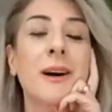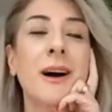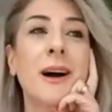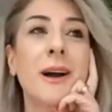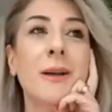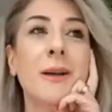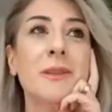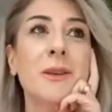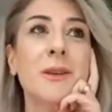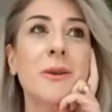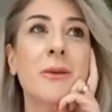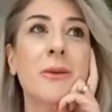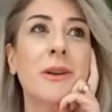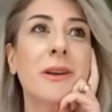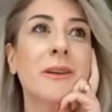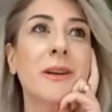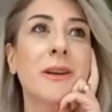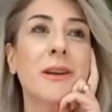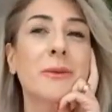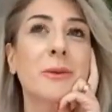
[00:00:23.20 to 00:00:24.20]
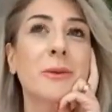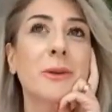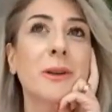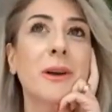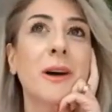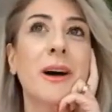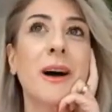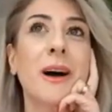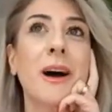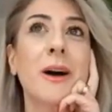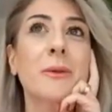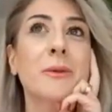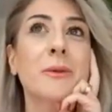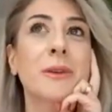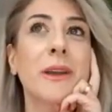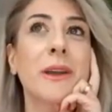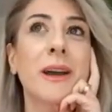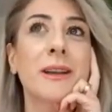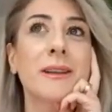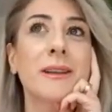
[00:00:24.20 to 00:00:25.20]
I'm so regretful. How
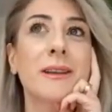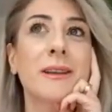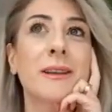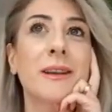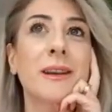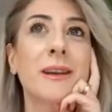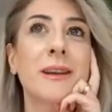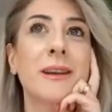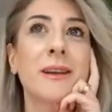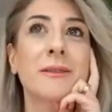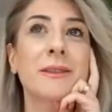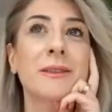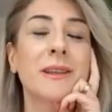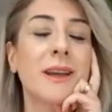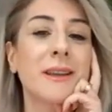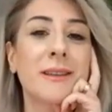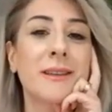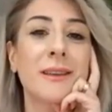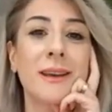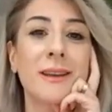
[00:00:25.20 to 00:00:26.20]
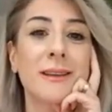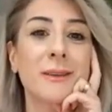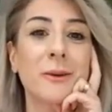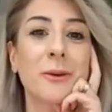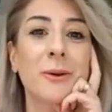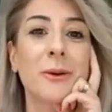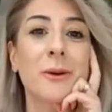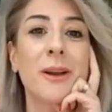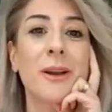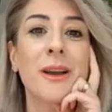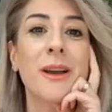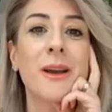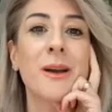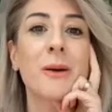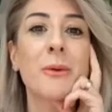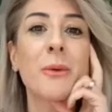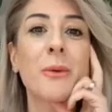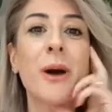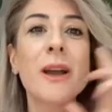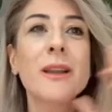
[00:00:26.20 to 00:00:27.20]
could I have said that? Or
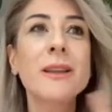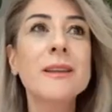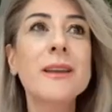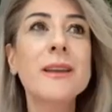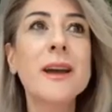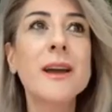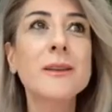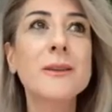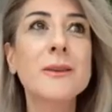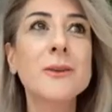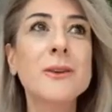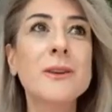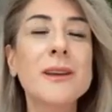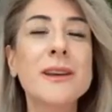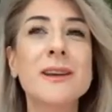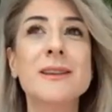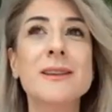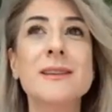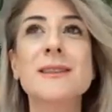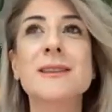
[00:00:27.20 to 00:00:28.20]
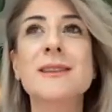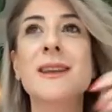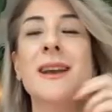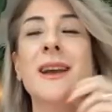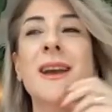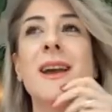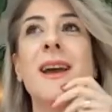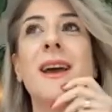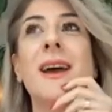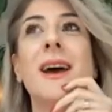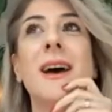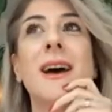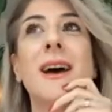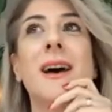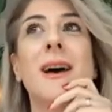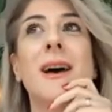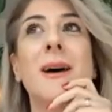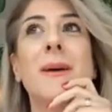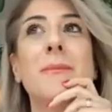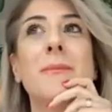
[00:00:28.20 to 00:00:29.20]
why did I do this?
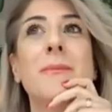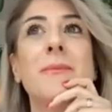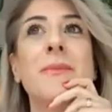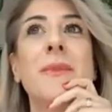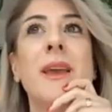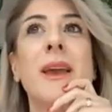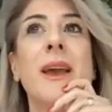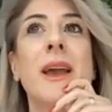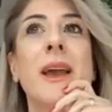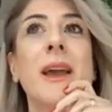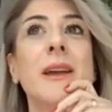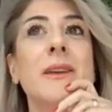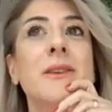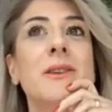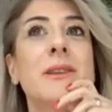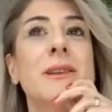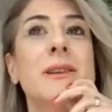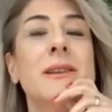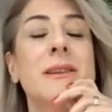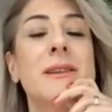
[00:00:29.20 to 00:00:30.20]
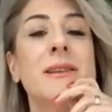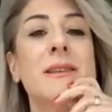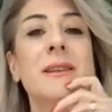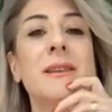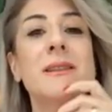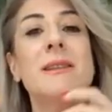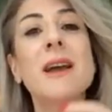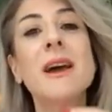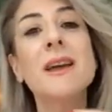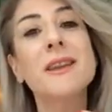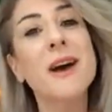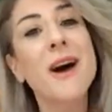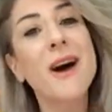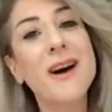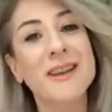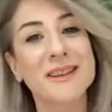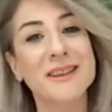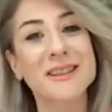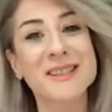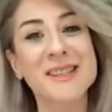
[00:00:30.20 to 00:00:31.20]
Actually, this is not
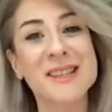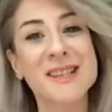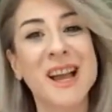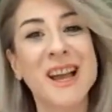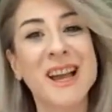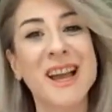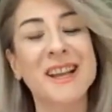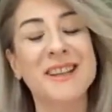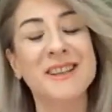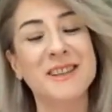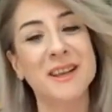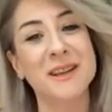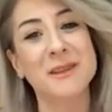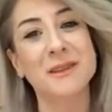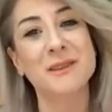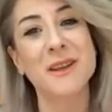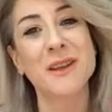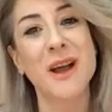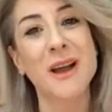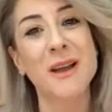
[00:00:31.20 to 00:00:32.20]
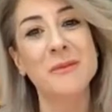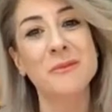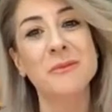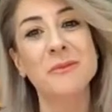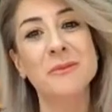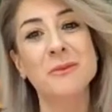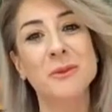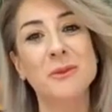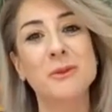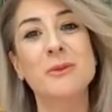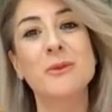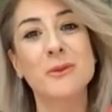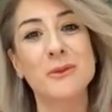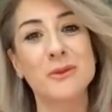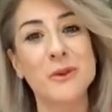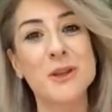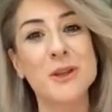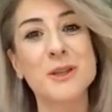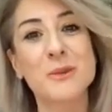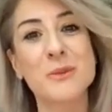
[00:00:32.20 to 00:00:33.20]
us at that time
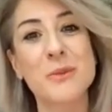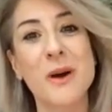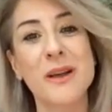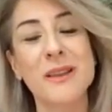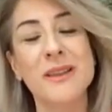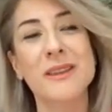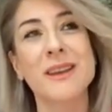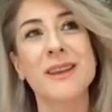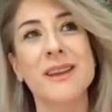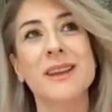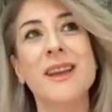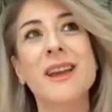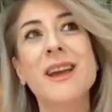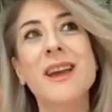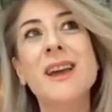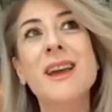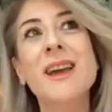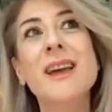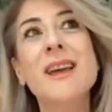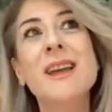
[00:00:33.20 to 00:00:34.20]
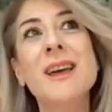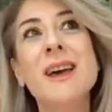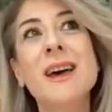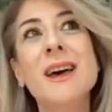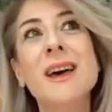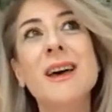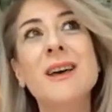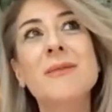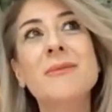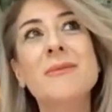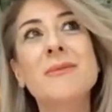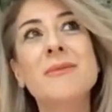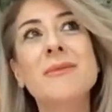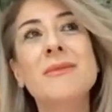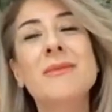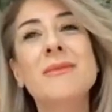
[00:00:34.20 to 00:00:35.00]
responding. Um,